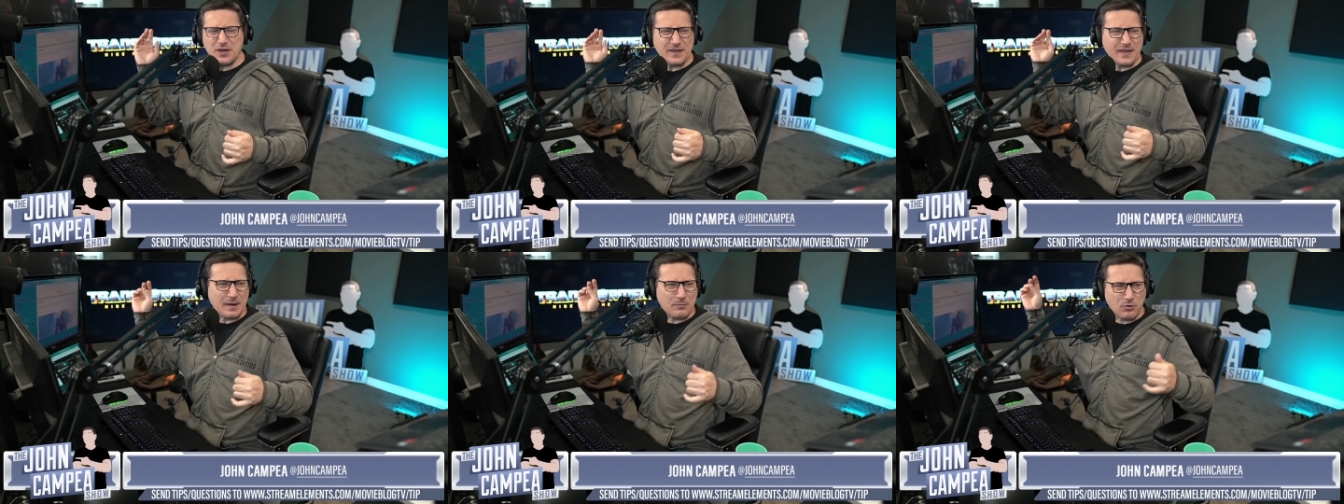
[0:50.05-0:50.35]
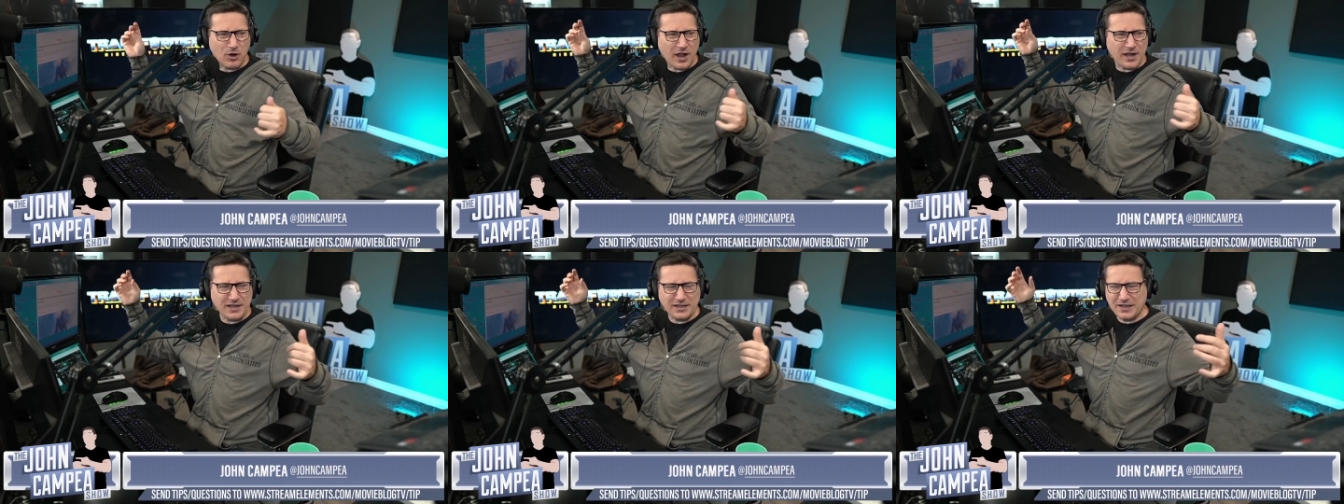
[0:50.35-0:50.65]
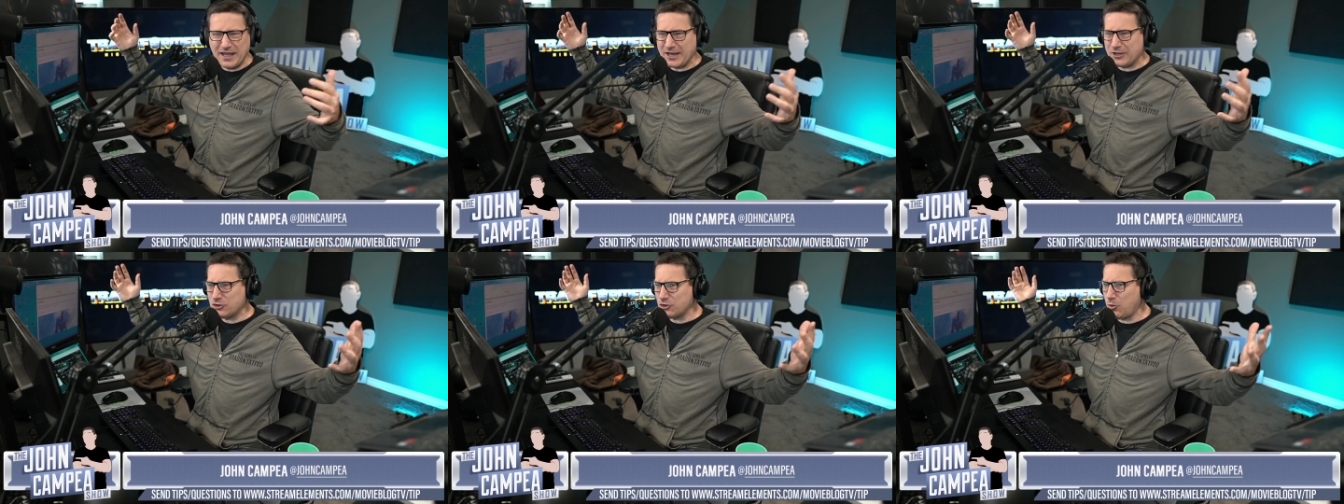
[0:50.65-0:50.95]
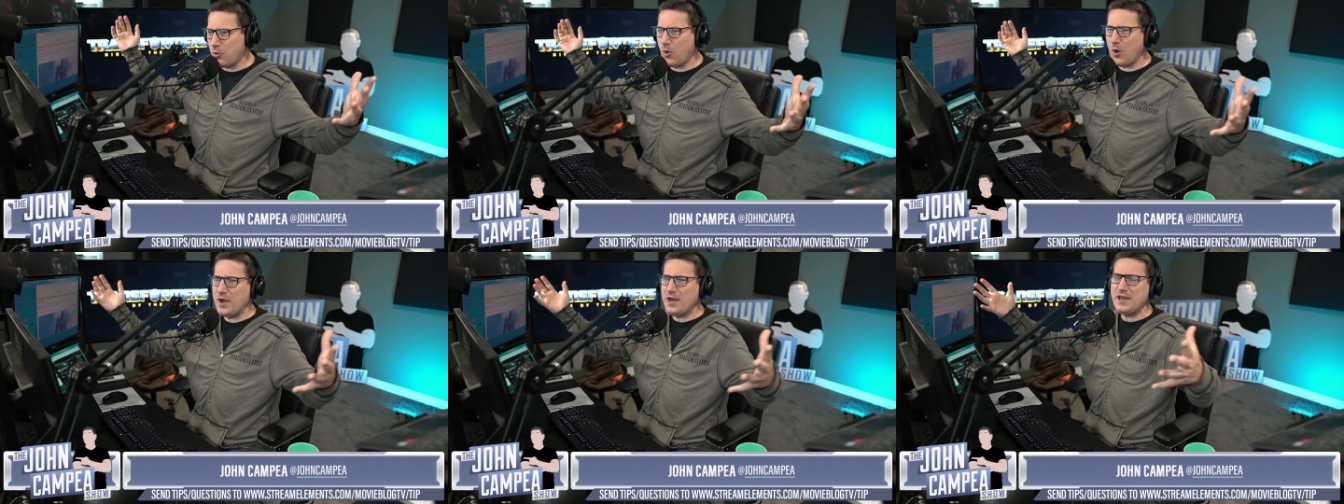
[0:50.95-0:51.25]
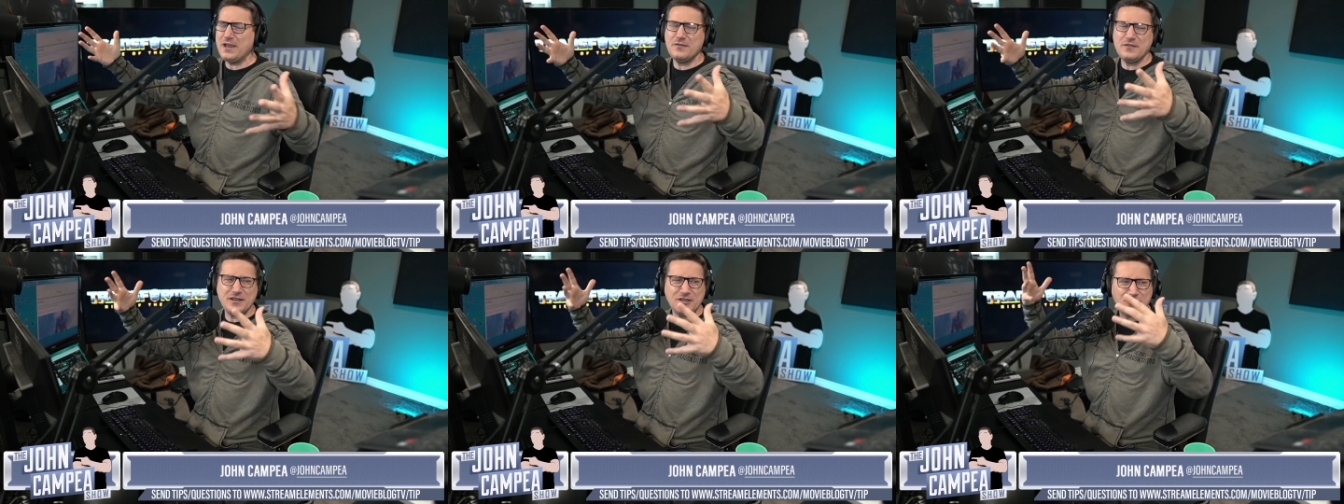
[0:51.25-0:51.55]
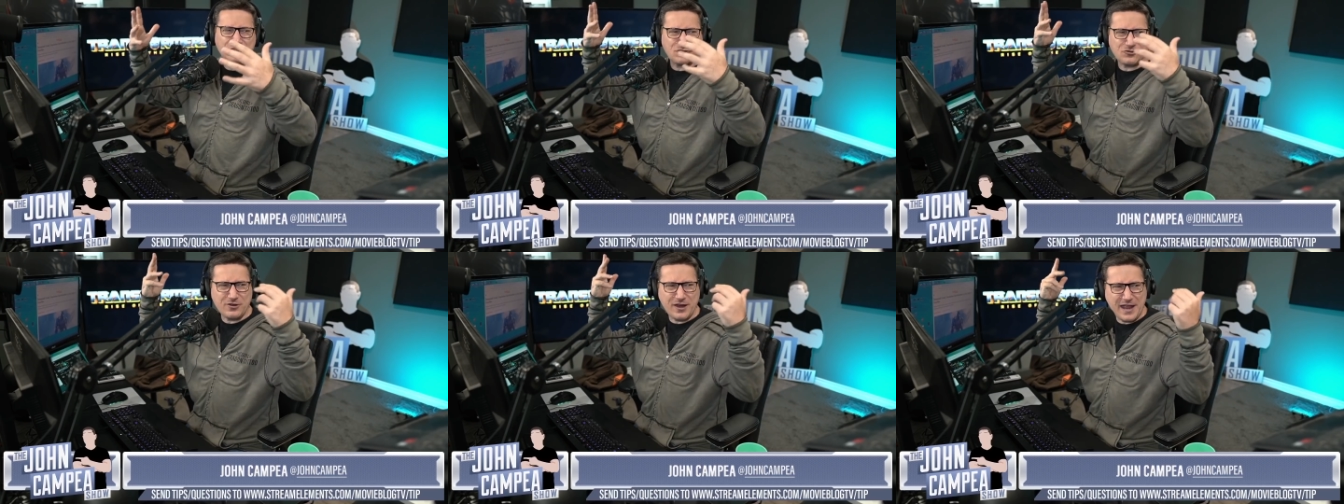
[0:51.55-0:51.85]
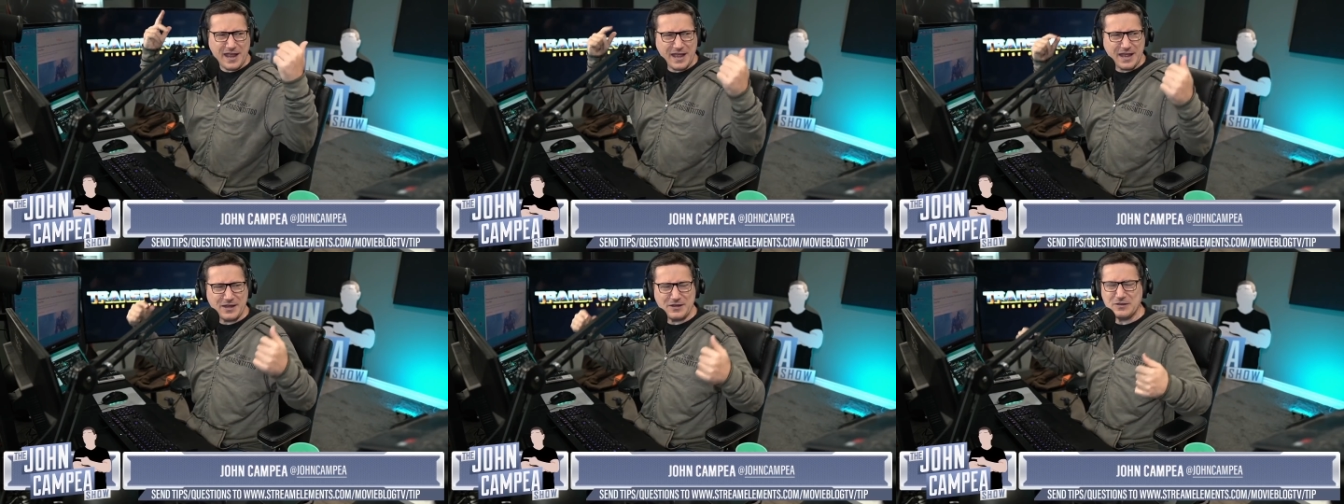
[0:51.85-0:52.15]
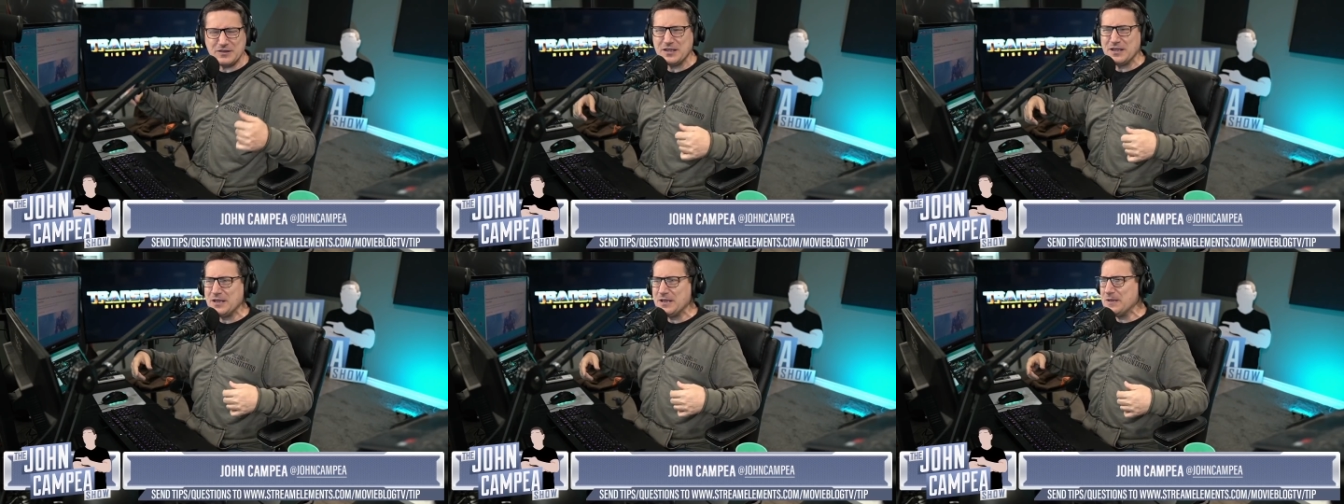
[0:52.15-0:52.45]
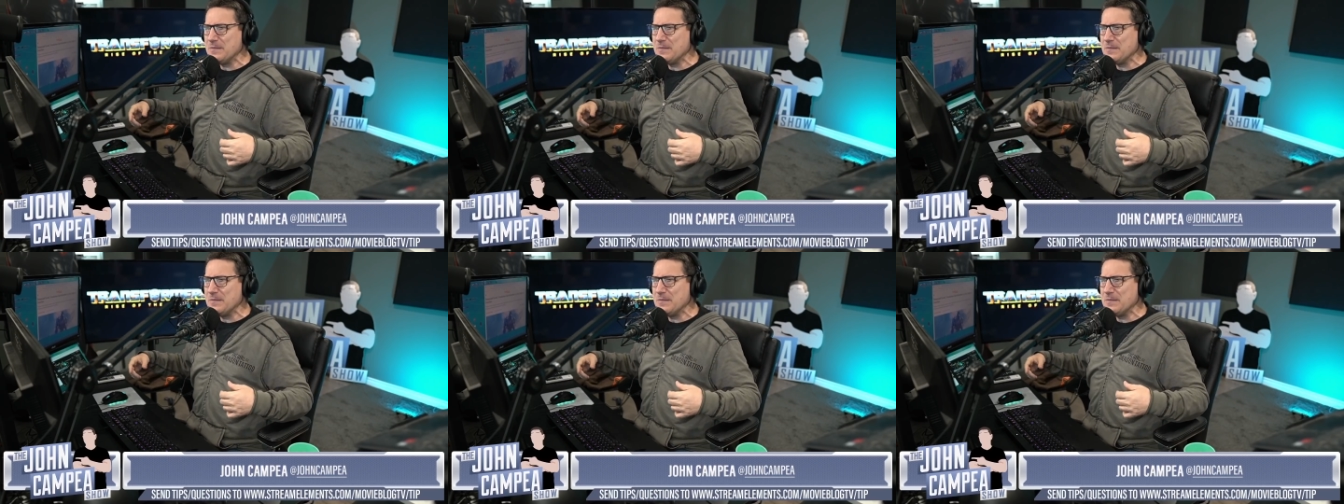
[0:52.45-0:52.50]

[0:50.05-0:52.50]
and they brought in like 20 of these grand